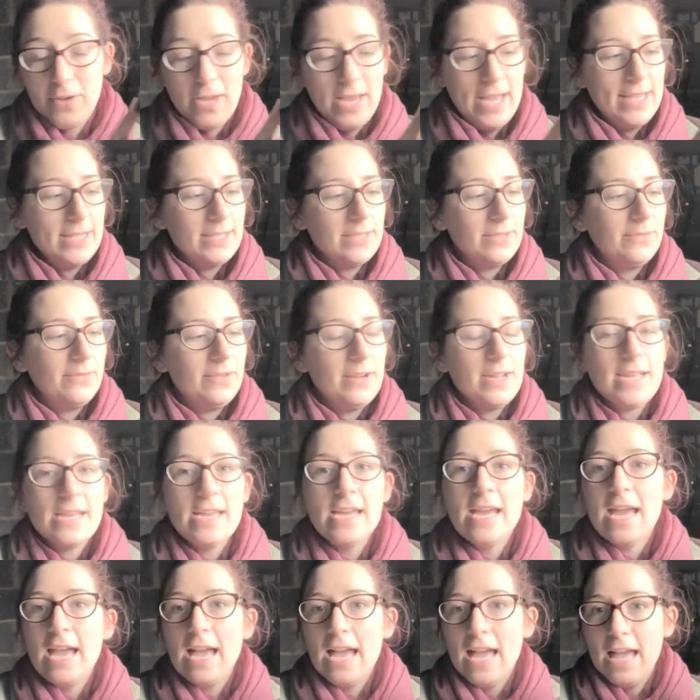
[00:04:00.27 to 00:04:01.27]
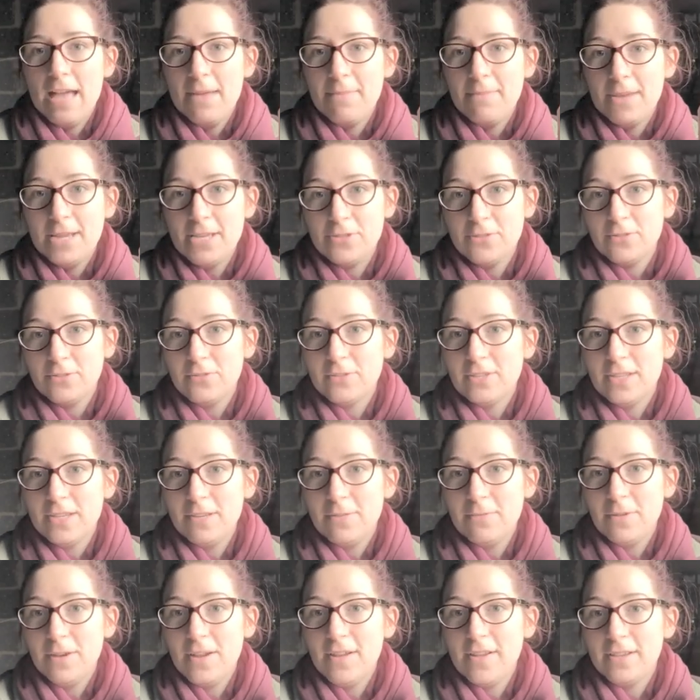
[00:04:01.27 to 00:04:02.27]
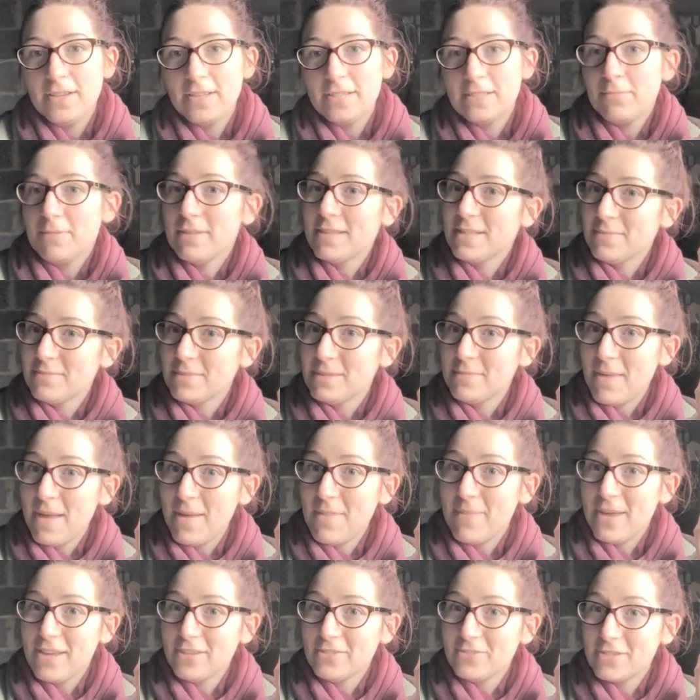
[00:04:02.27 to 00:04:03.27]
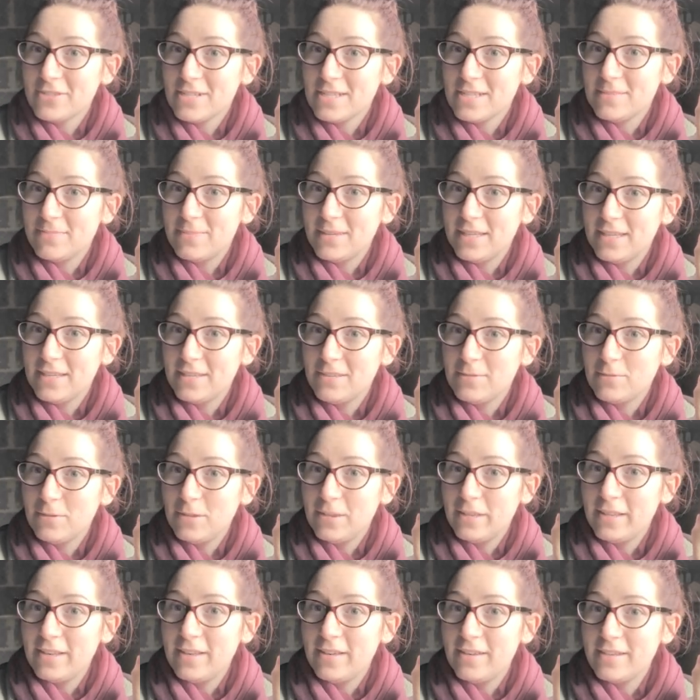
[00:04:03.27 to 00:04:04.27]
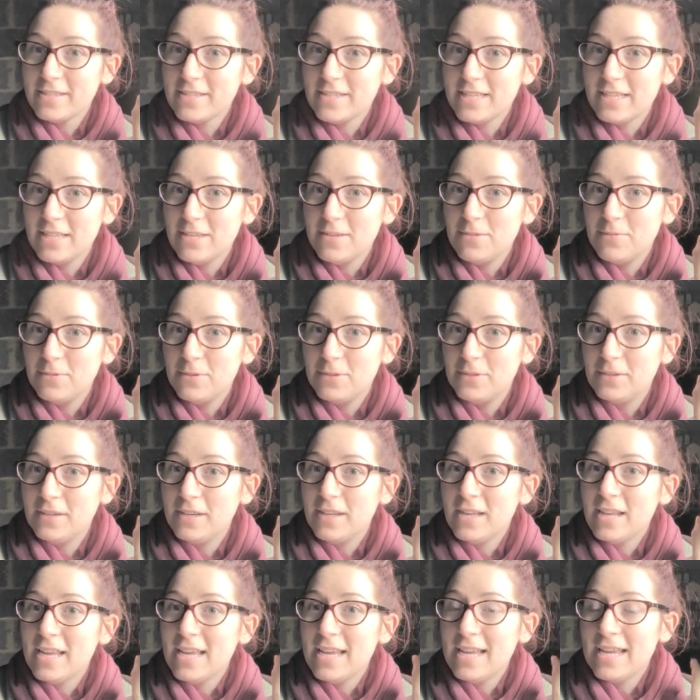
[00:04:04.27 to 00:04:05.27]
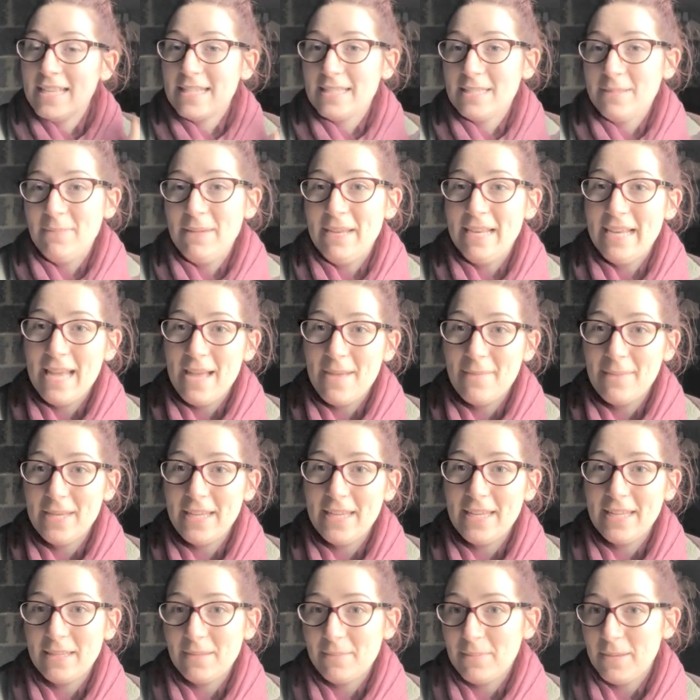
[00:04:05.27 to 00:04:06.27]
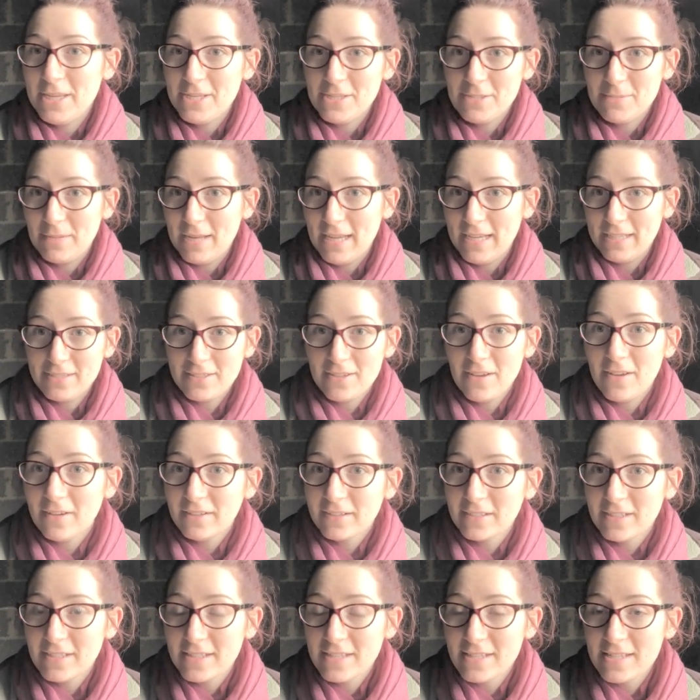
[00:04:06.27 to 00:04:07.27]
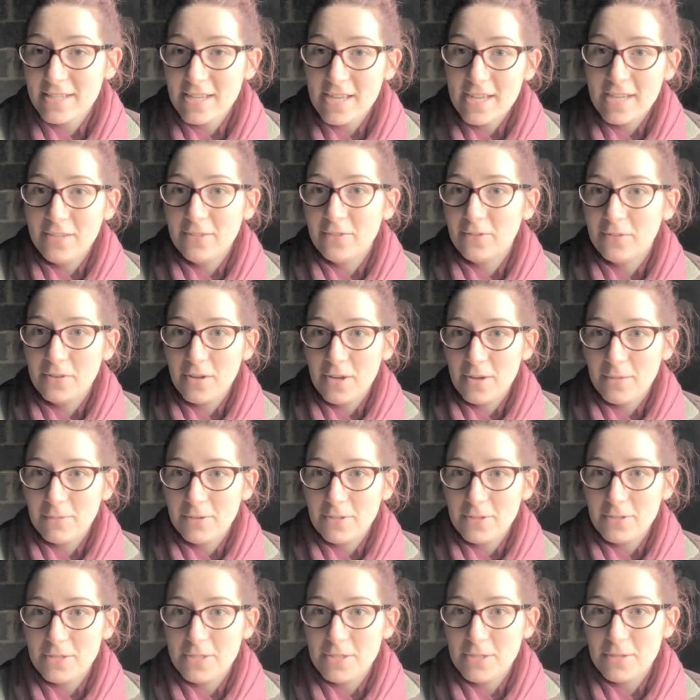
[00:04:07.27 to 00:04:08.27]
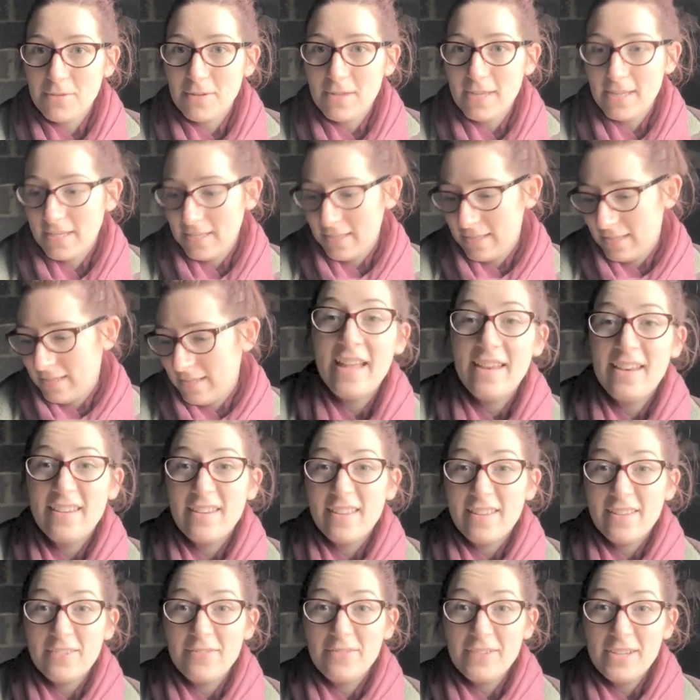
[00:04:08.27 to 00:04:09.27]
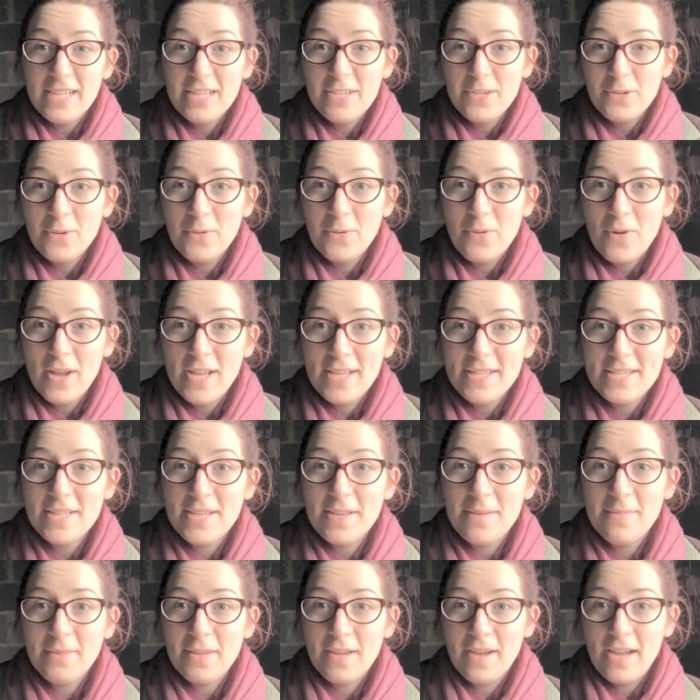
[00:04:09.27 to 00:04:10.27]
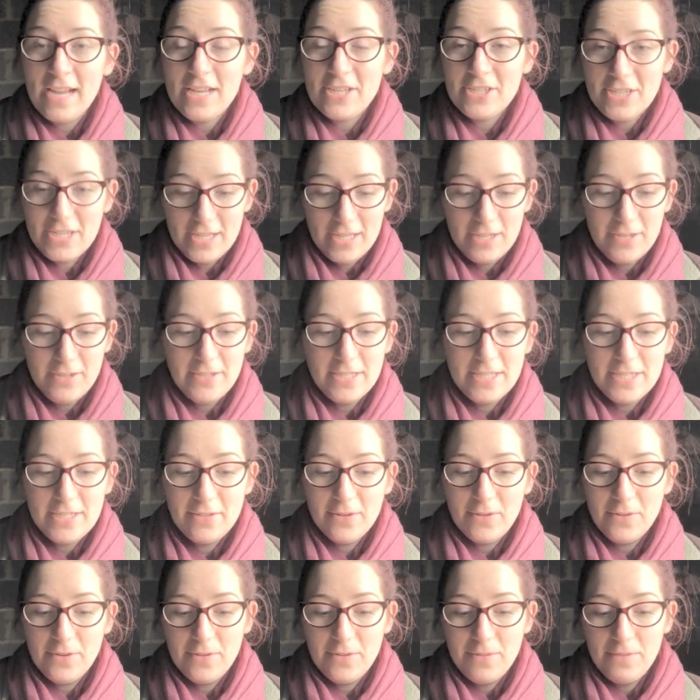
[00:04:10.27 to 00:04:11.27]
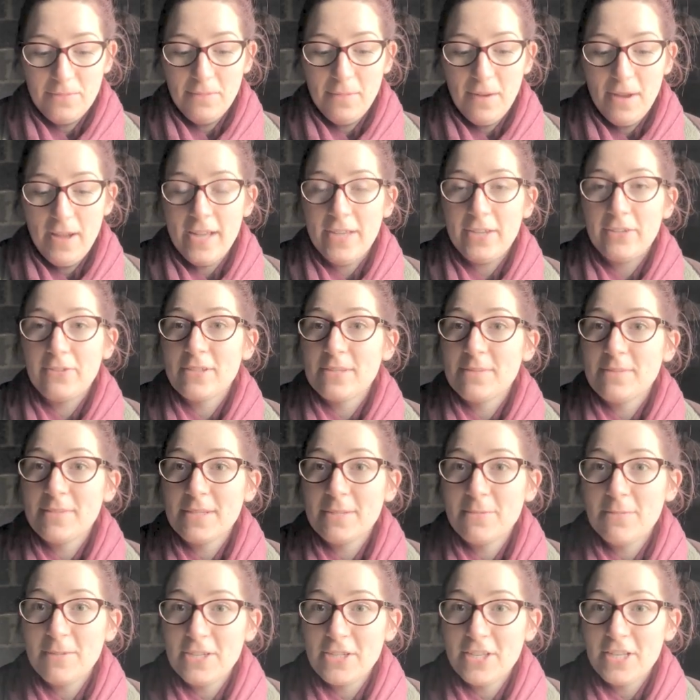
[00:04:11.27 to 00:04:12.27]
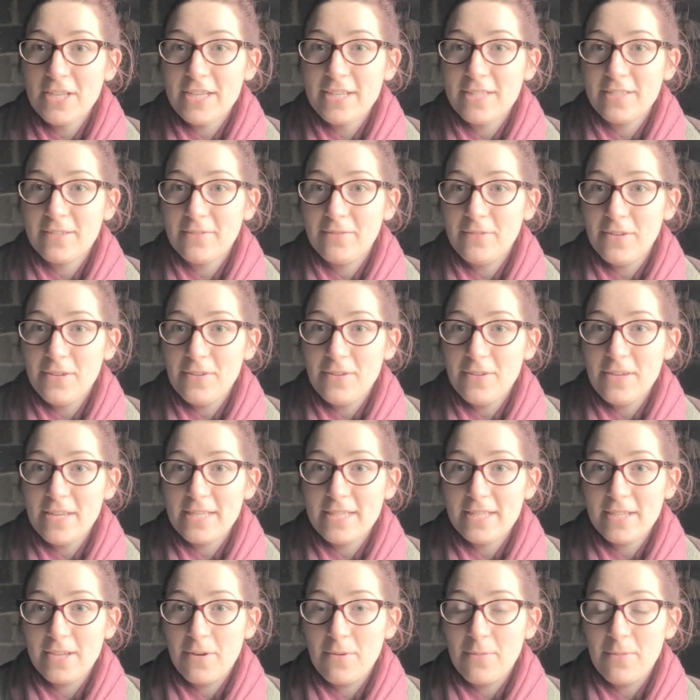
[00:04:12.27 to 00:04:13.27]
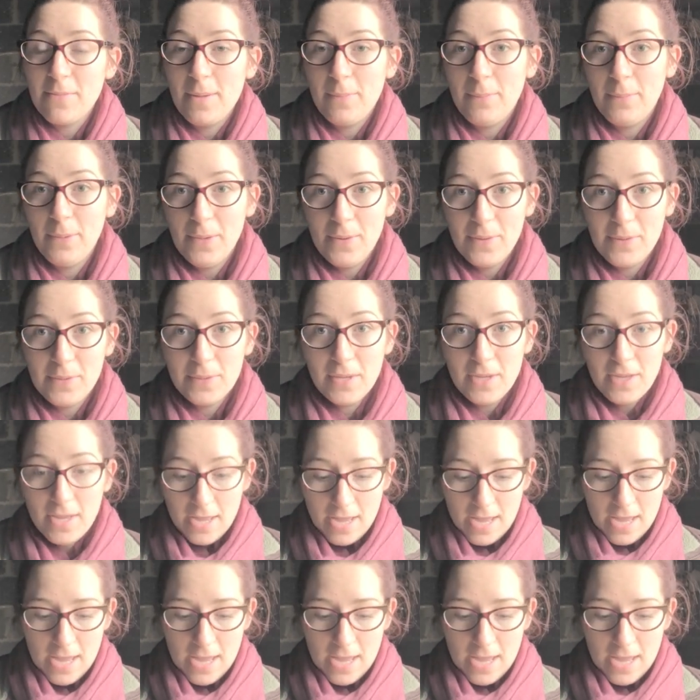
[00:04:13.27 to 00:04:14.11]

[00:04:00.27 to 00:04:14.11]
your hands free, and make sure that it works with some spare batteries, because the last thing you want is to be lambing in the pitch black darkness, not know what you're doing. And another really cool item that I actually included on my Christmas wish list a few years ago on my blog,